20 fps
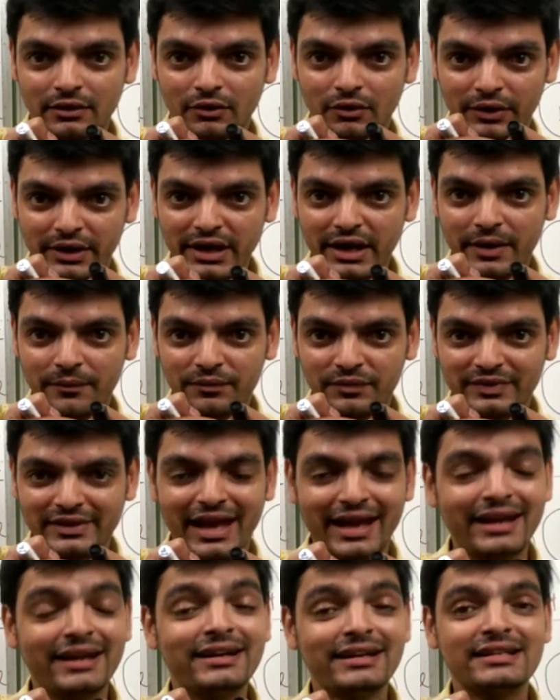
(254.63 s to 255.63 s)
Okay,
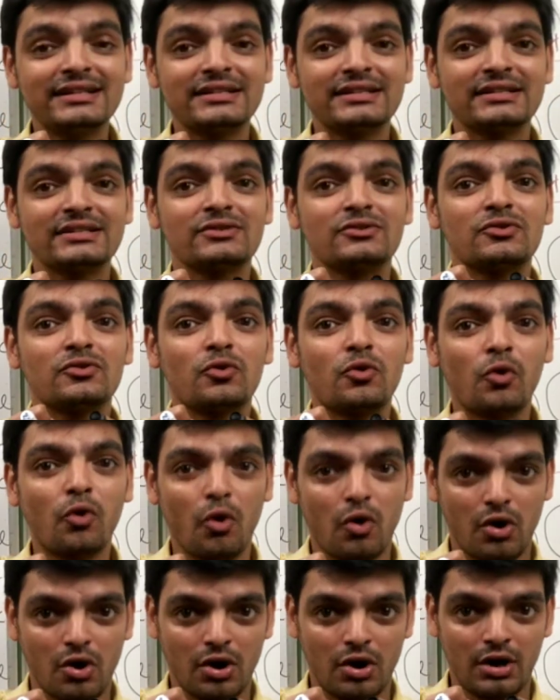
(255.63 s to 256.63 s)
then it is
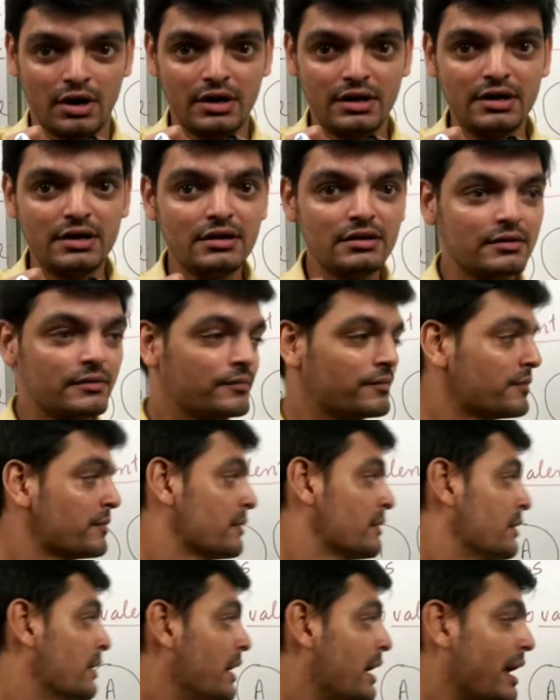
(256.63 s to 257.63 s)
called,
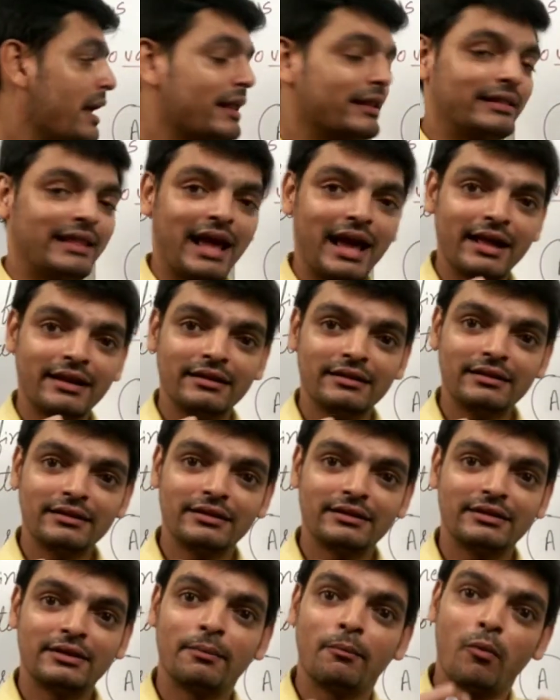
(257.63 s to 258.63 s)

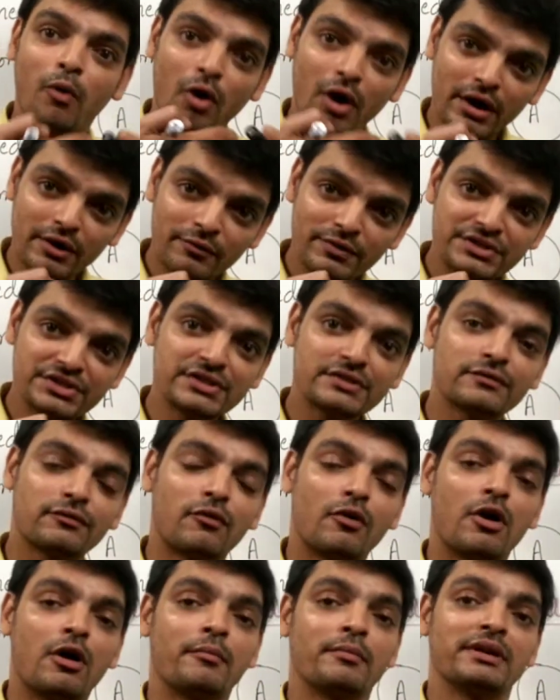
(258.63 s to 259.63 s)
then the bond which is
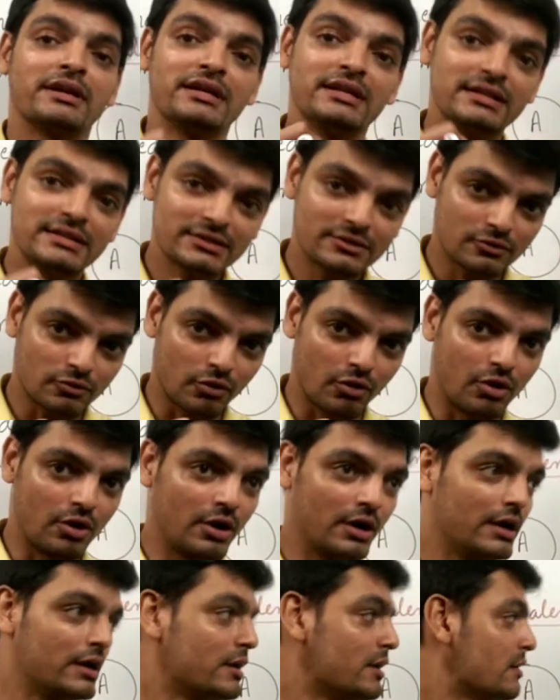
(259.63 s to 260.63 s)
formed is
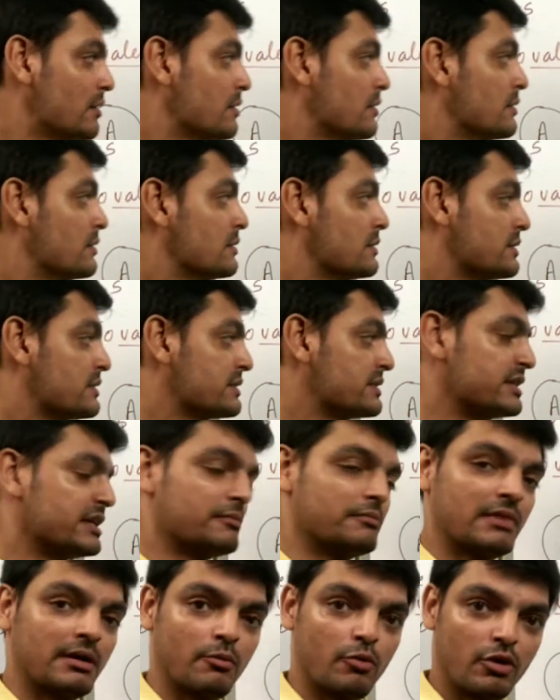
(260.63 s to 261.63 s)
called
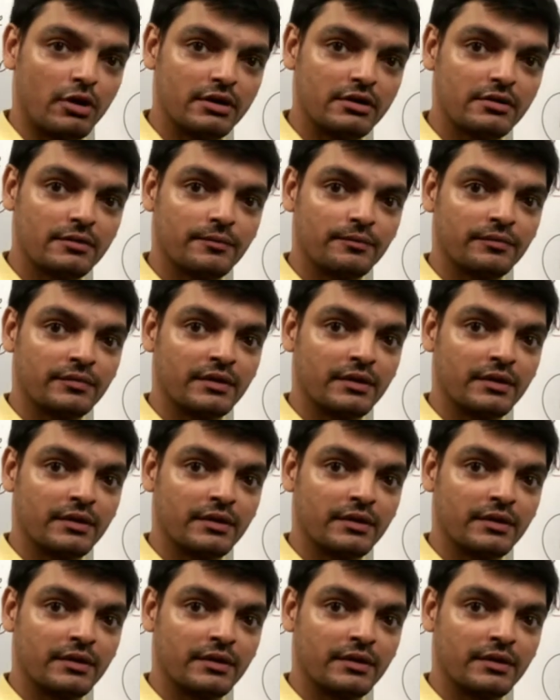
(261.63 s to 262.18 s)
sigma bond.